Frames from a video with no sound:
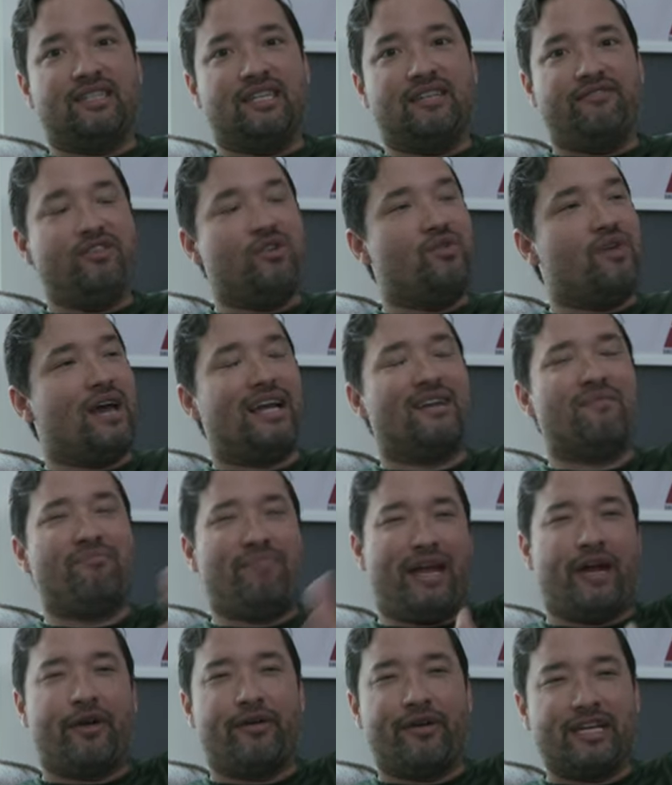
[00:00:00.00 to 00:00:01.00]
If you had a
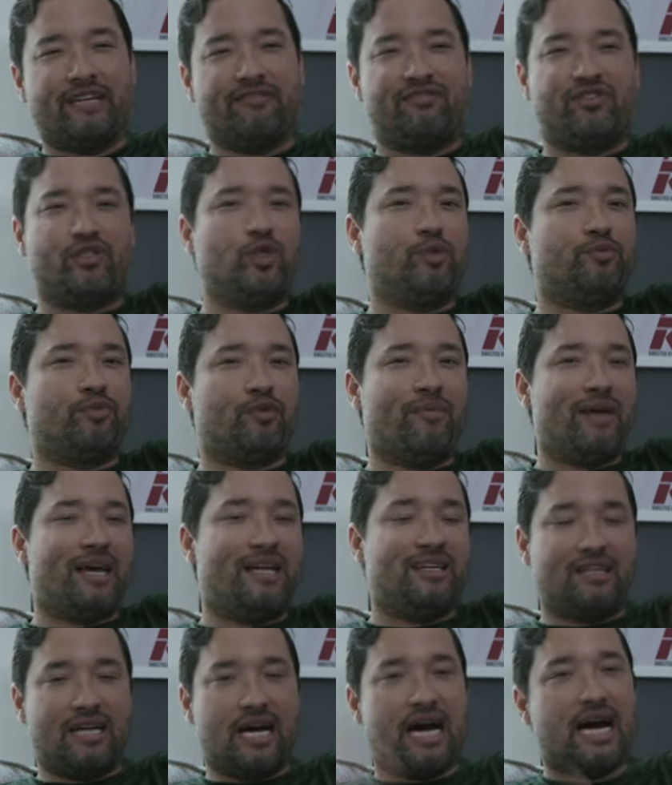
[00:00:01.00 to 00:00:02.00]
pairing of
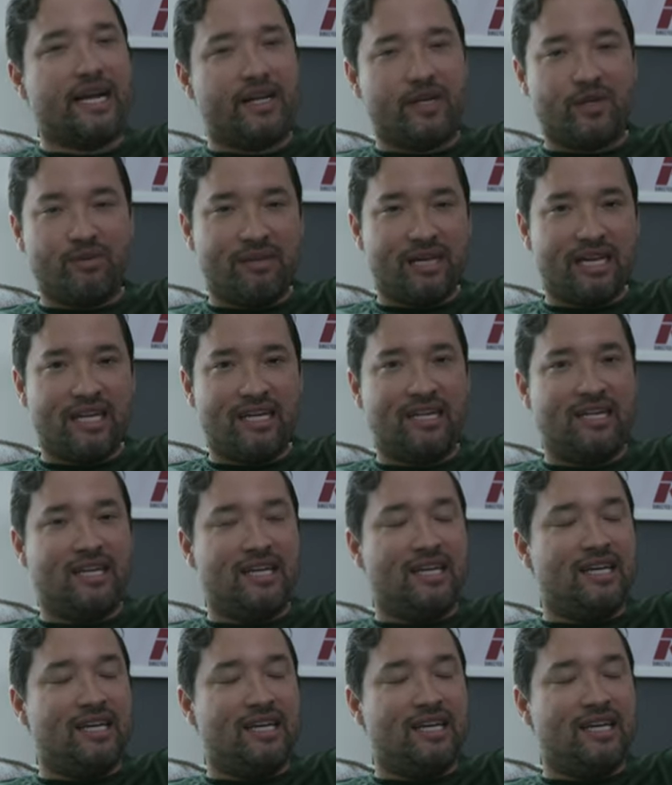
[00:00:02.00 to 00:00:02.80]
Superman and Iron Man